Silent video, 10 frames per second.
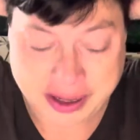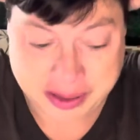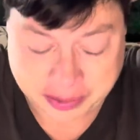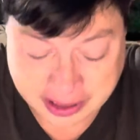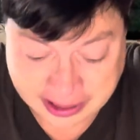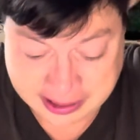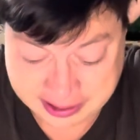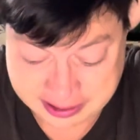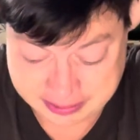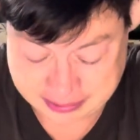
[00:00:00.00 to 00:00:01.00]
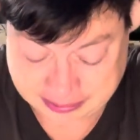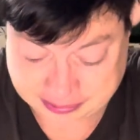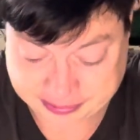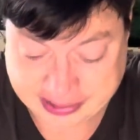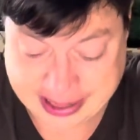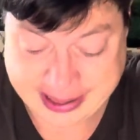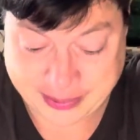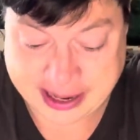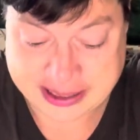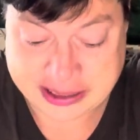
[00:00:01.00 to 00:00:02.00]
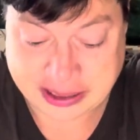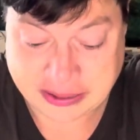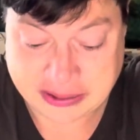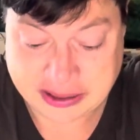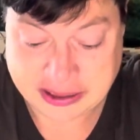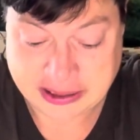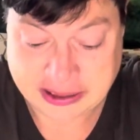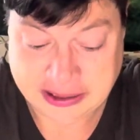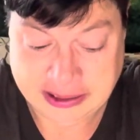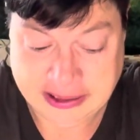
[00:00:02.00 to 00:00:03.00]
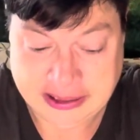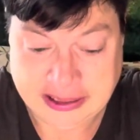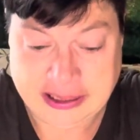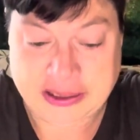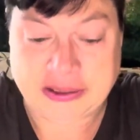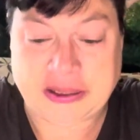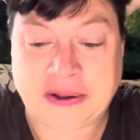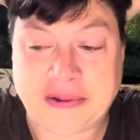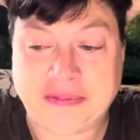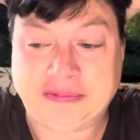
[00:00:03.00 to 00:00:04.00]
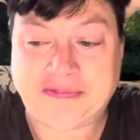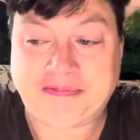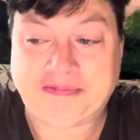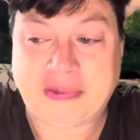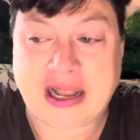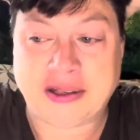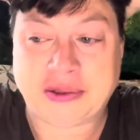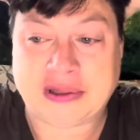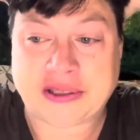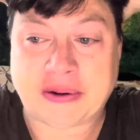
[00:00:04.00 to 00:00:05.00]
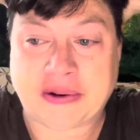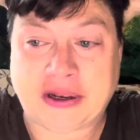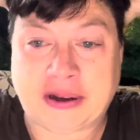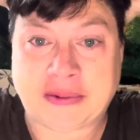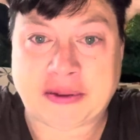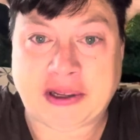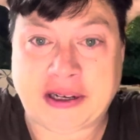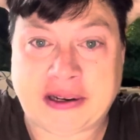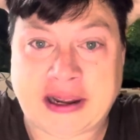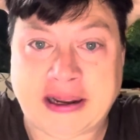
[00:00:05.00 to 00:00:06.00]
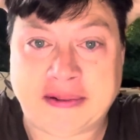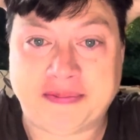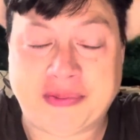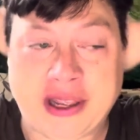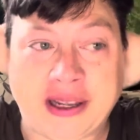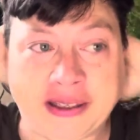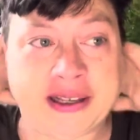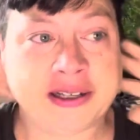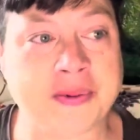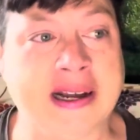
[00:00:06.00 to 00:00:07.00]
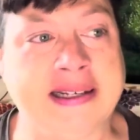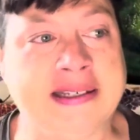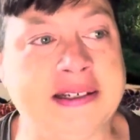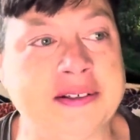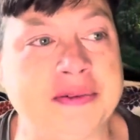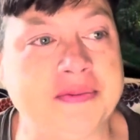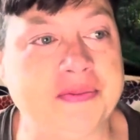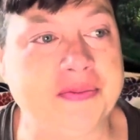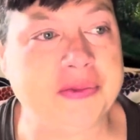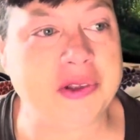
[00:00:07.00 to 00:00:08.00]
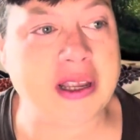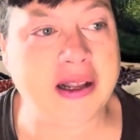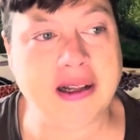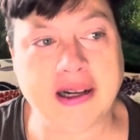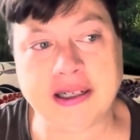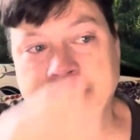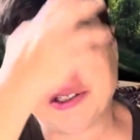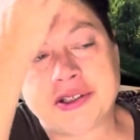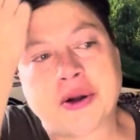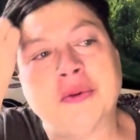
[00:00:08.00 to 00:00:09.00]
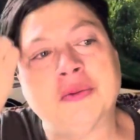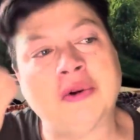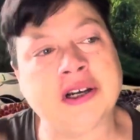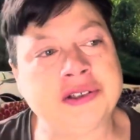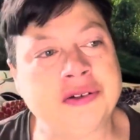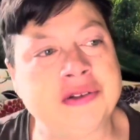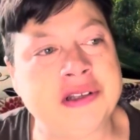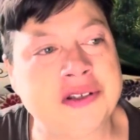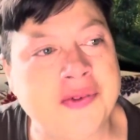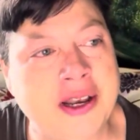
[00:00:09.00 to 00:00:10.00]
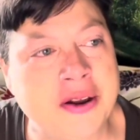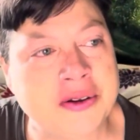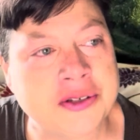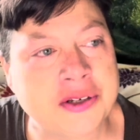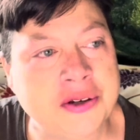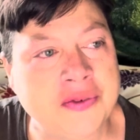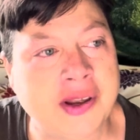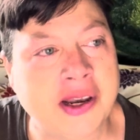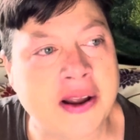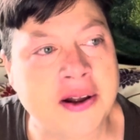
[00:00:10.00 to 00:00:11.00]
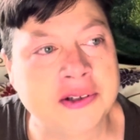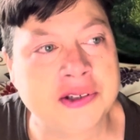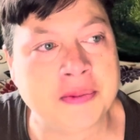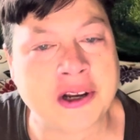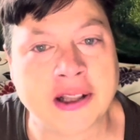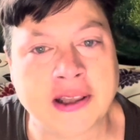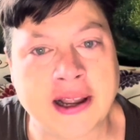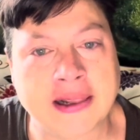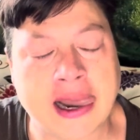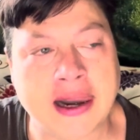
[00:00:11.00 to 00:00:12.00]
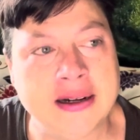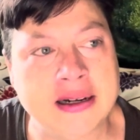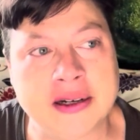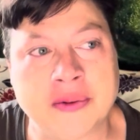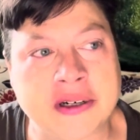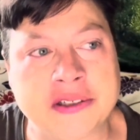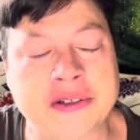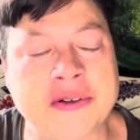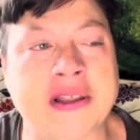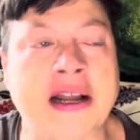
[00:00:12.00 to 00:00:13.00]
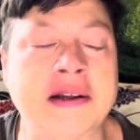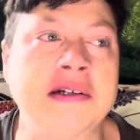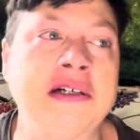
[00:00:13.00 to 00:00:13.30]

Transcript: the money anyway, so I don't know. That's what's going on with me today. And that's why I just don't want to do these videos and do videos. I'm not like, I don't want to do that.